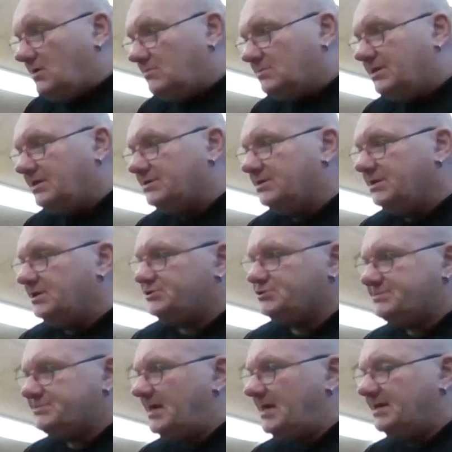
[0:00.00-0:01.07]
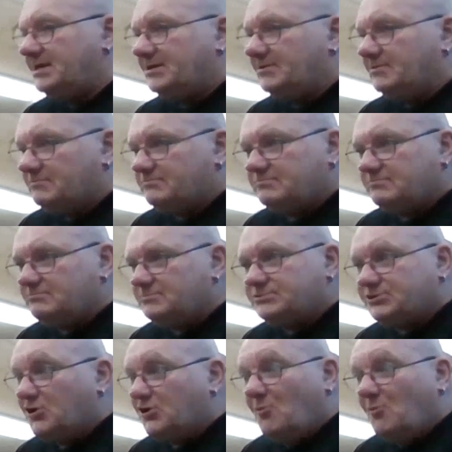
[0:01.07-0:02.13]
Well, it just ended in
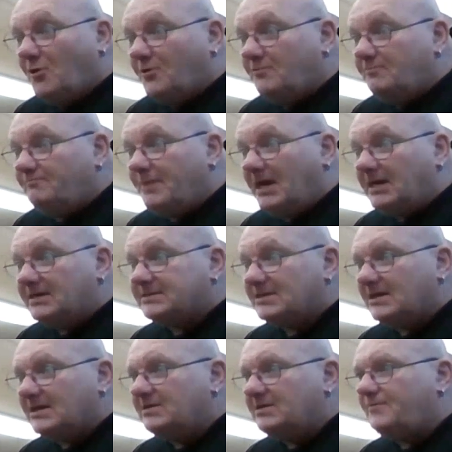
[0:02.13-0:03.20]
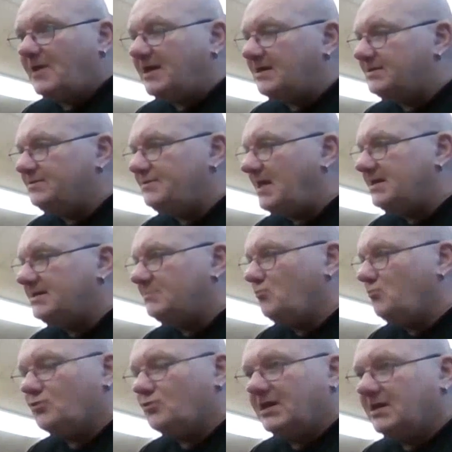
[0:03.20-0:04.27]
turmoil. Basically, they
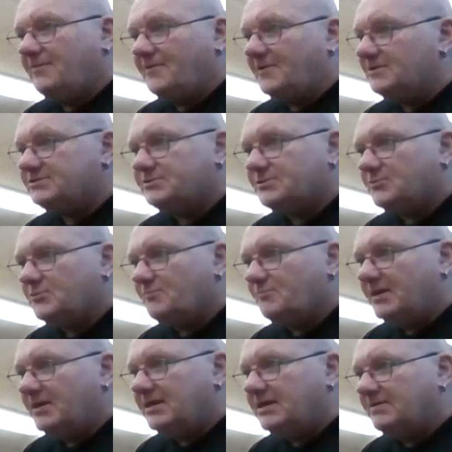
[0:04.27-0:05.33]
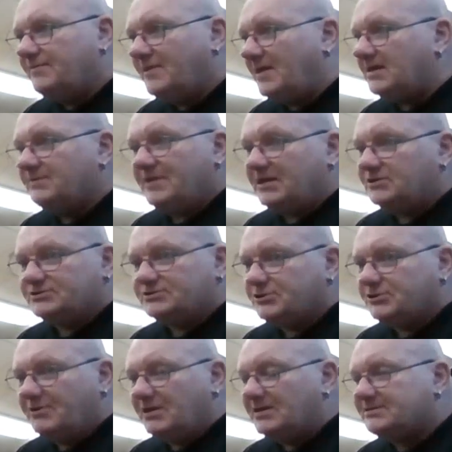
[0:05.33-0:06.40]
didn't want anything to do with me. They
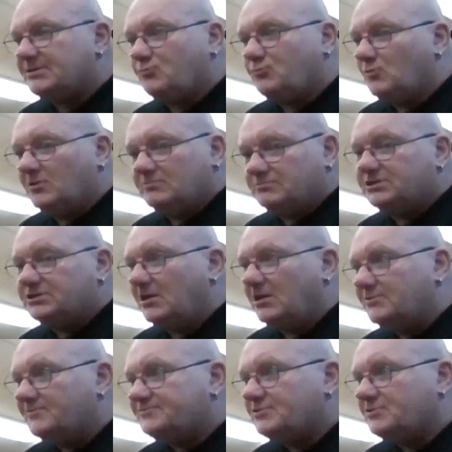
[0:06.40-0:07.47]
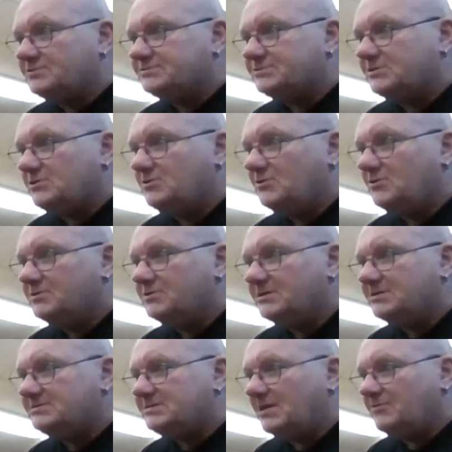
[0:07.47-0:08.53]
just turned around and said, well, you know, you took us to court,
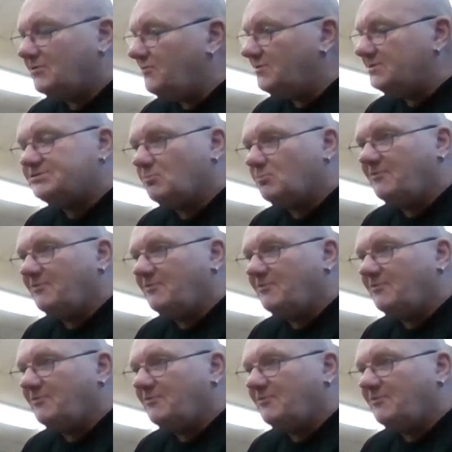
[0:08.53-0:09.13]
and it's like, no, it's not